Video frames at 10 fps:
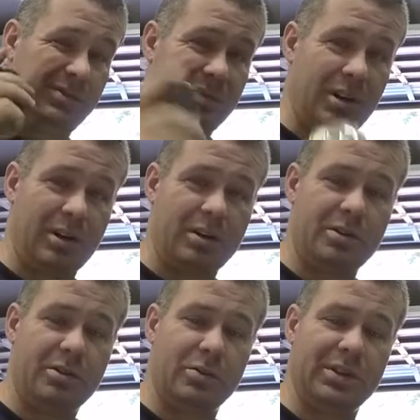The
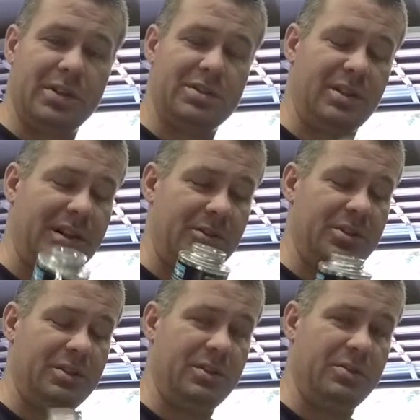hardener, what this
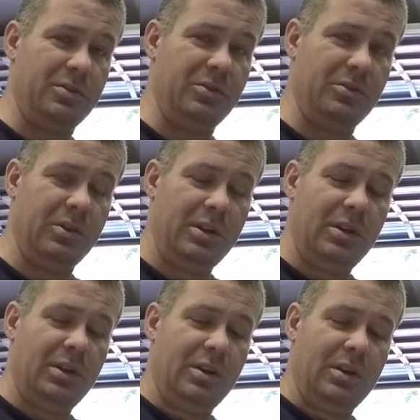allows it to do
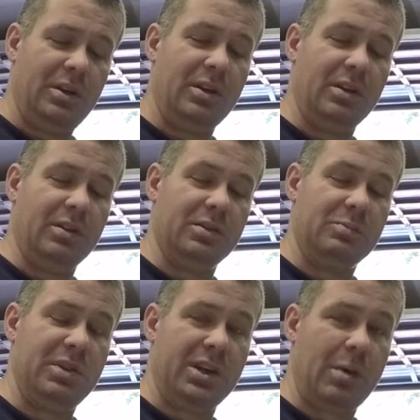is
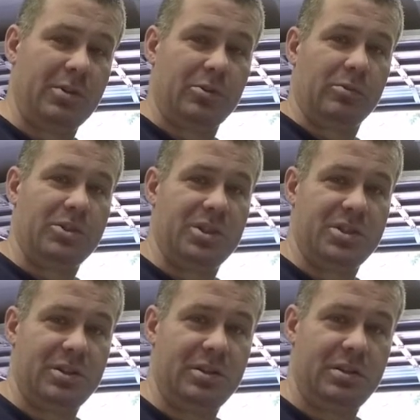be chemical
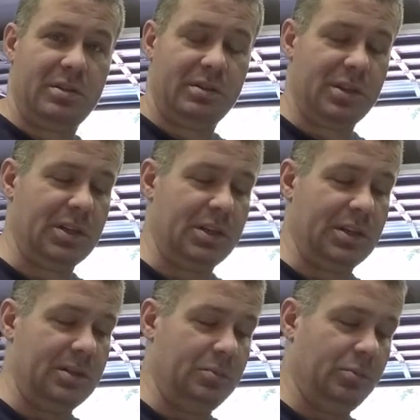resistant.
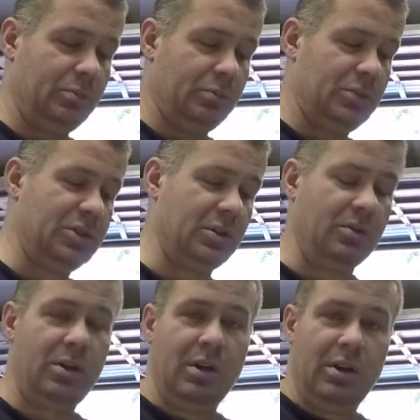So
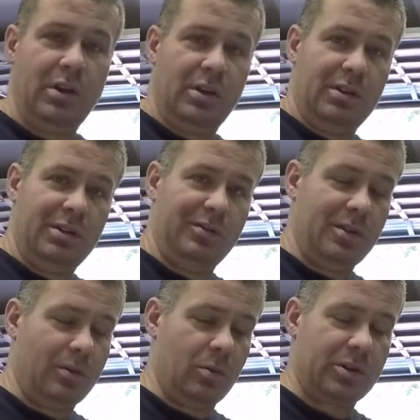if
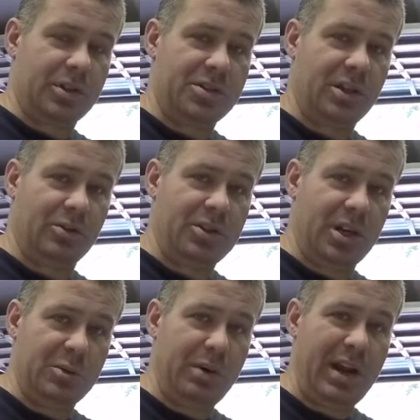you ever worked on single
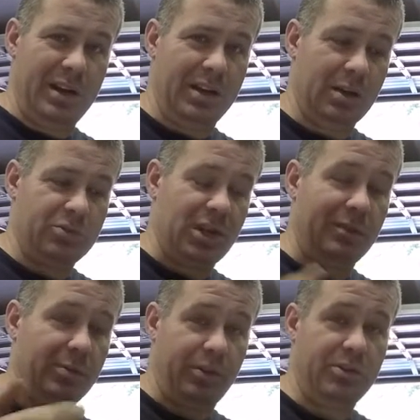stage paint and it comes
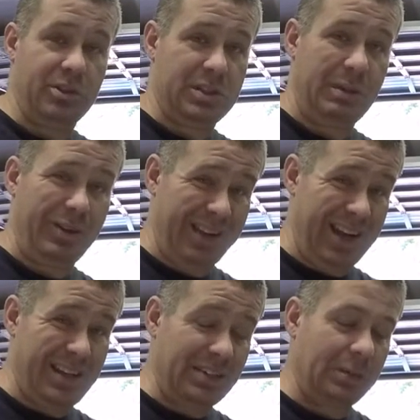off with just about
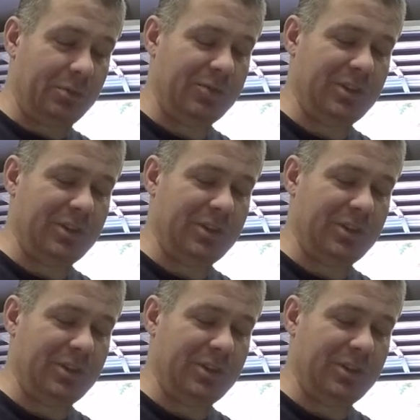any type of